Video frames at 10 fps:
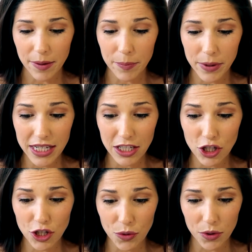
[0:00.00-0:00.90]
Being
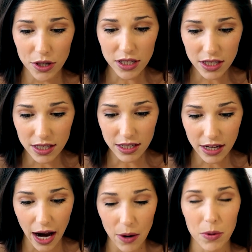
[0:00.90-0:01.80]
short,
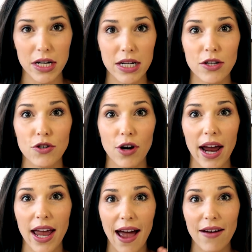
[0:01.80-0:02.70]
I wanted to try